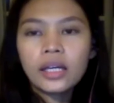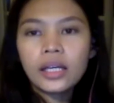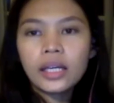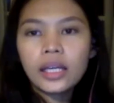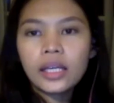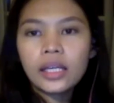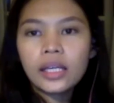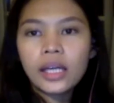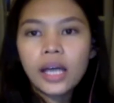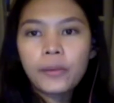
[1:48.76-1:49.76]
And
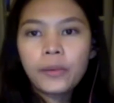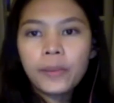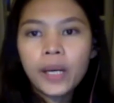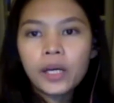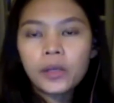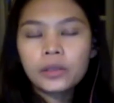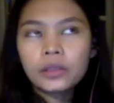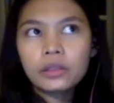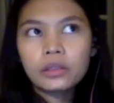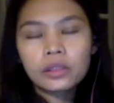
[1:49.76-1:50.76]
how
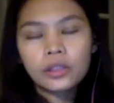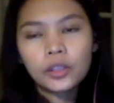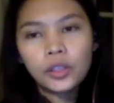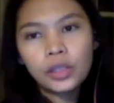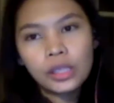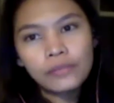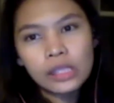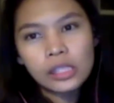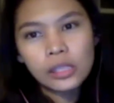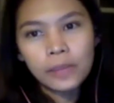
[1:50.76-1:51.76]
about could you give
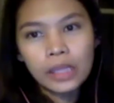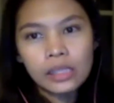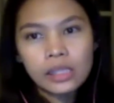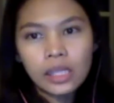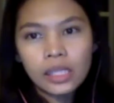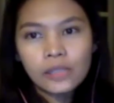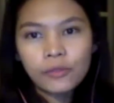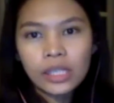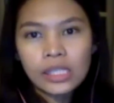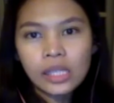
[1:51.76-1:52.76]
us some insights,
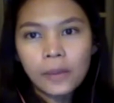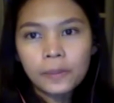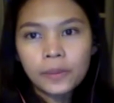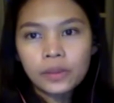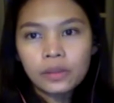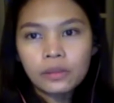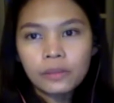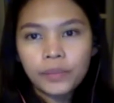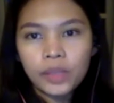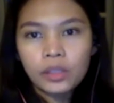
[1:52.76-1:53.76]
for example,
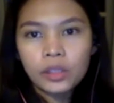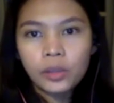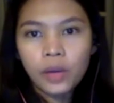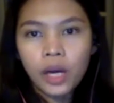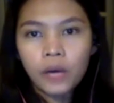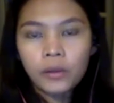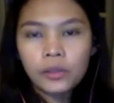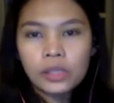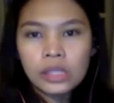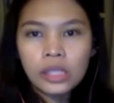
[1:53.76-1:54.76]
into how
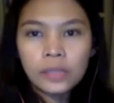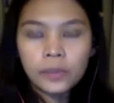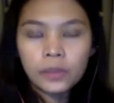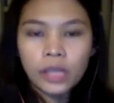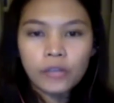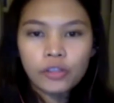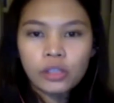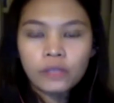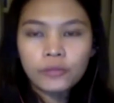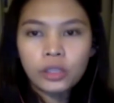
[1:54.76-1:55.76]
you see the
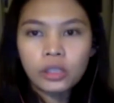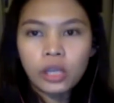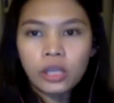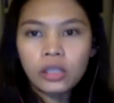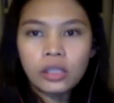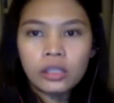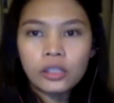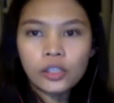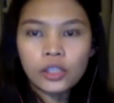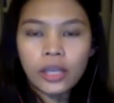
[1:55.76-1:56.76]
potential for
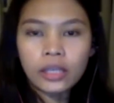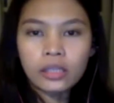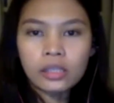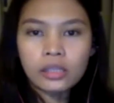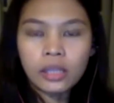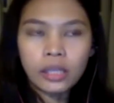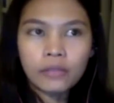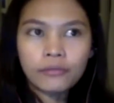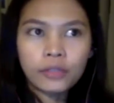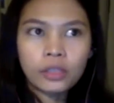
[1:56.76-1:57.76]
non-English clients, like
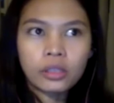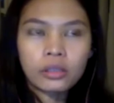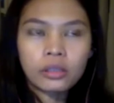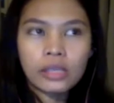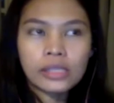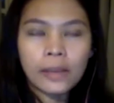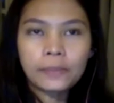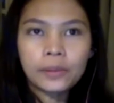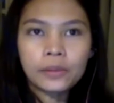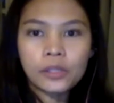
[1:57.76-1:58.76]
for
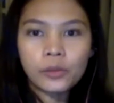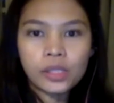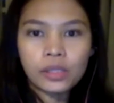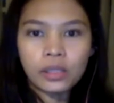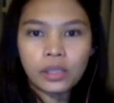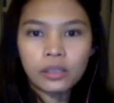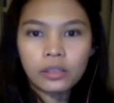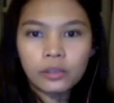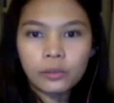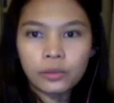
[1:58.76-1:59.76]
example, Switzerland
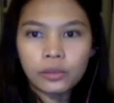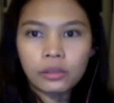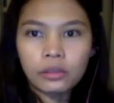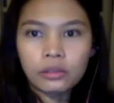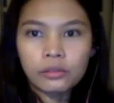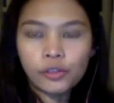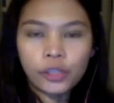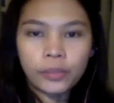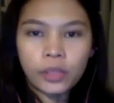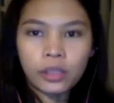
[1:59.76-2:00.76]
or
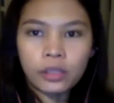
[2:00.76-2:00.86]
Germany?